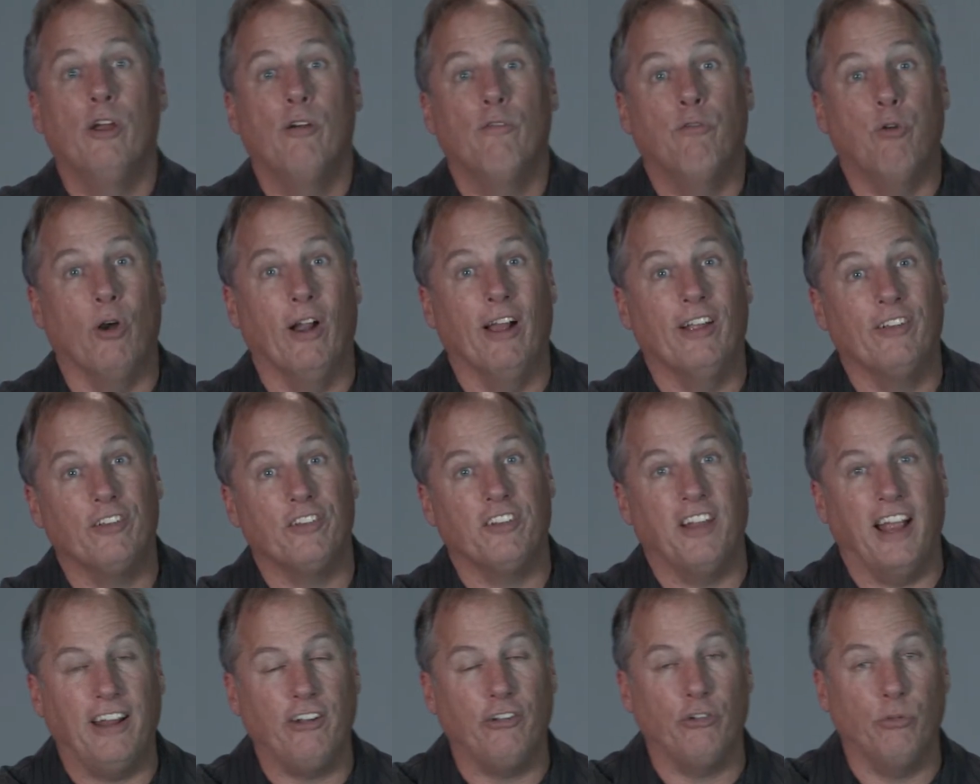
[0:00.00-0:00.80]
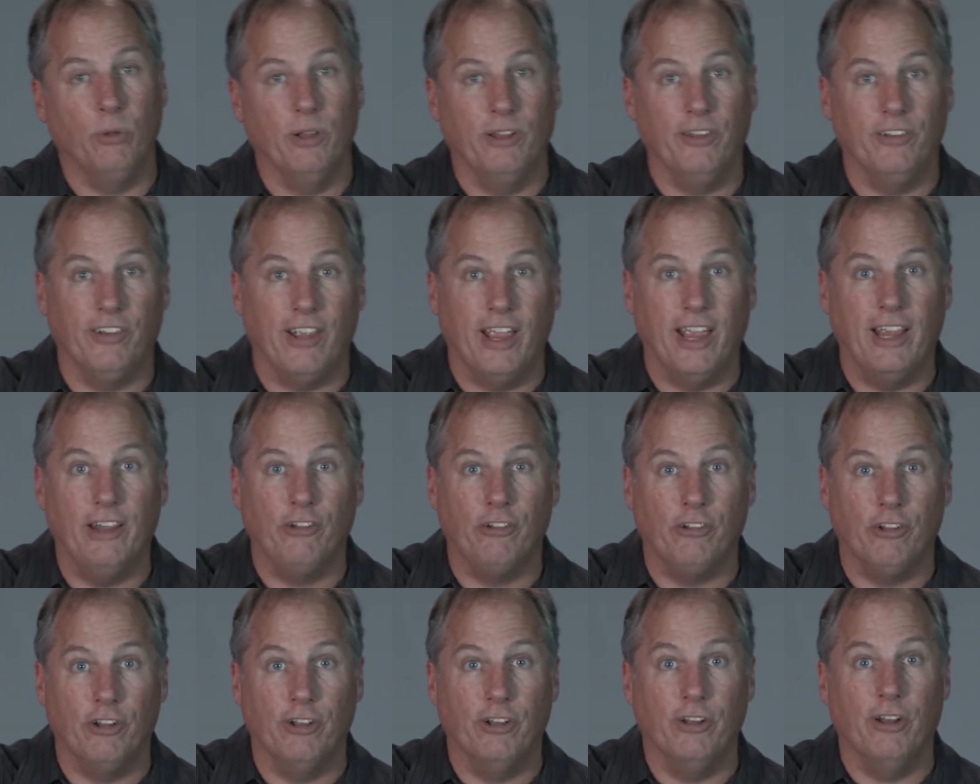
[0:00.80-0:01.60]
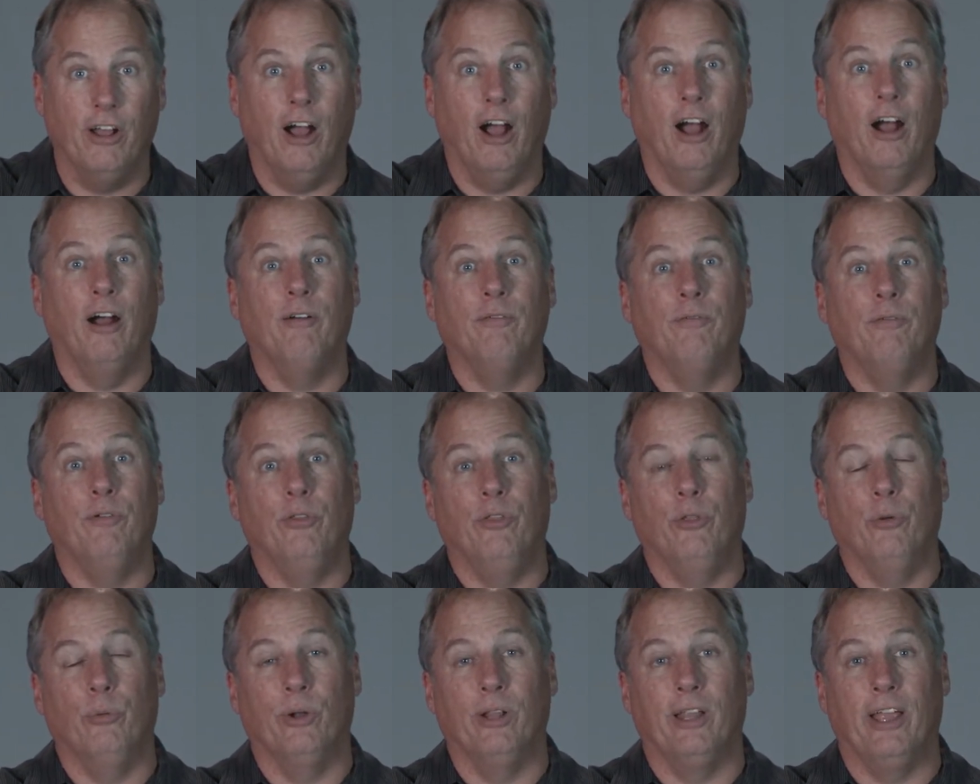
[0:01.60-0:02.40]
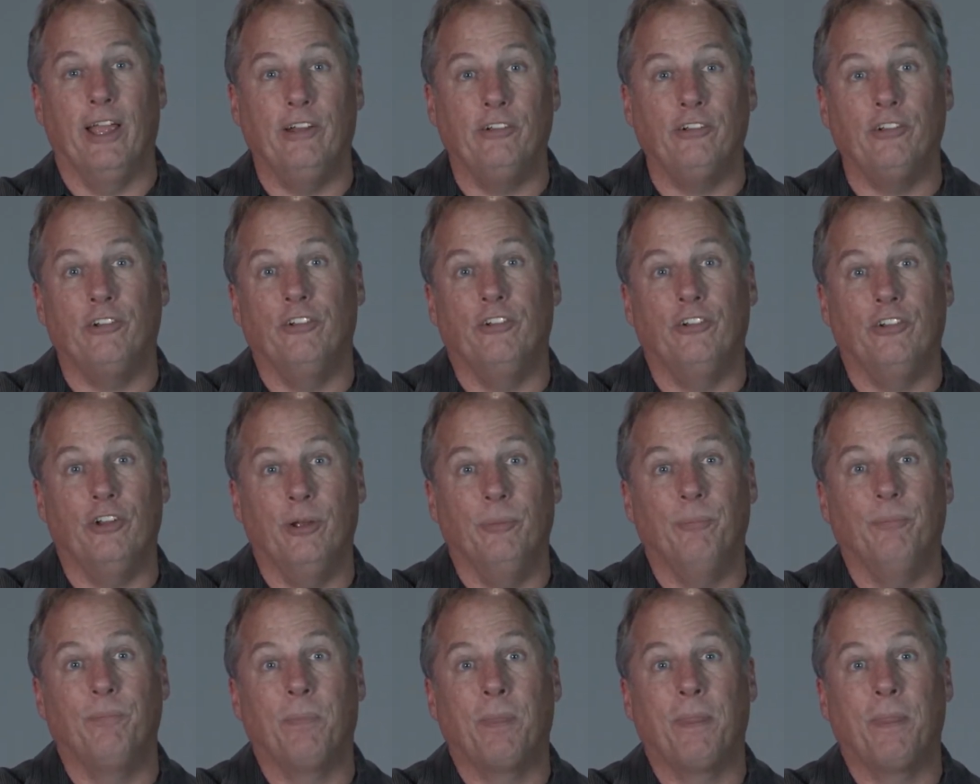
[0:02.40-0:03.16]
for a sexualization of the relationship.